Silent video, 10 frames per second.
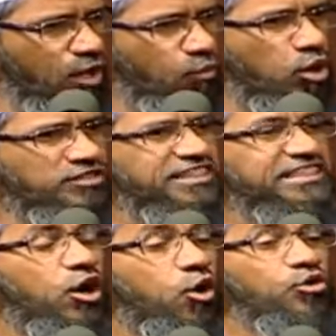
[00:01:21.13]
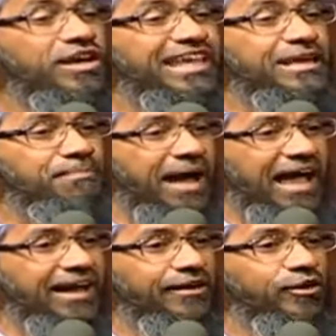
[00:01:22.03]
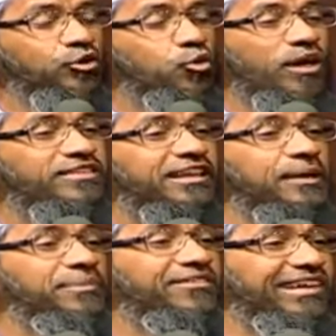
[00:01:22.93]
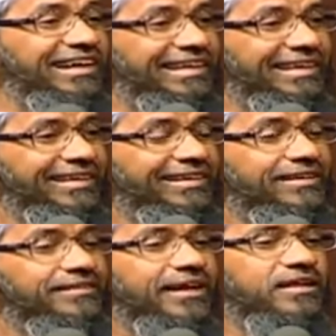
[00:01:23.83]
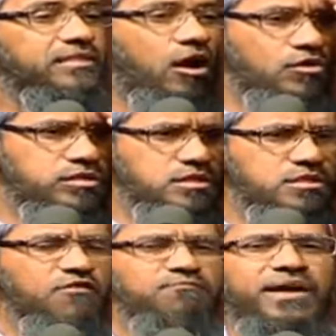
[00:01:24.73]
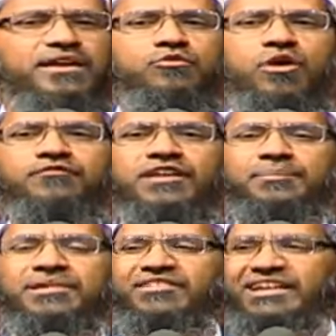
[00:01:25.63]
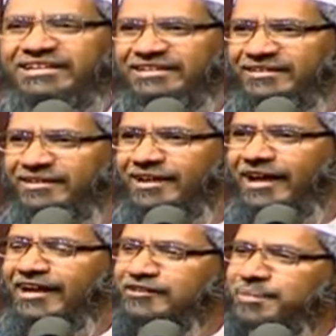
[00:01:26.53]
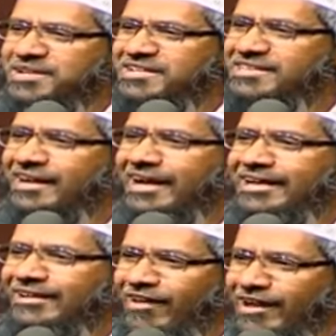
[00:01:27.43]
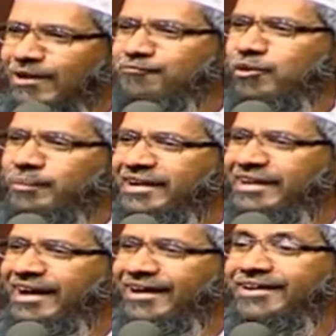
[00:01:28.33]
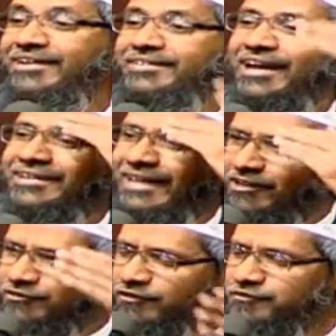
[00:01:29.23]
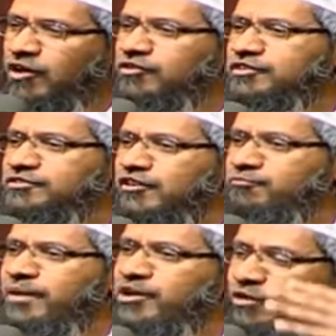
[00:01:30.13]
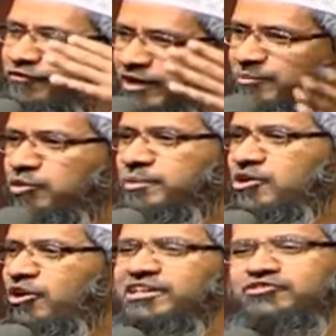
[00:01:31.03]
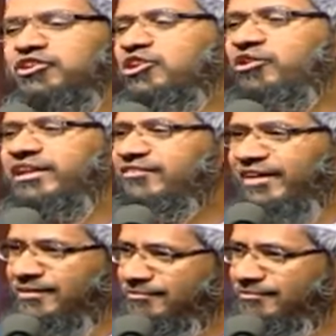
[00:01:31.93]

Was he the only man who has claimed divinity? There are thousands of men who have claimed divinity. And especially the country where I come from, India, there are tens of thousands of men who have claimed to be God. He's not the only one.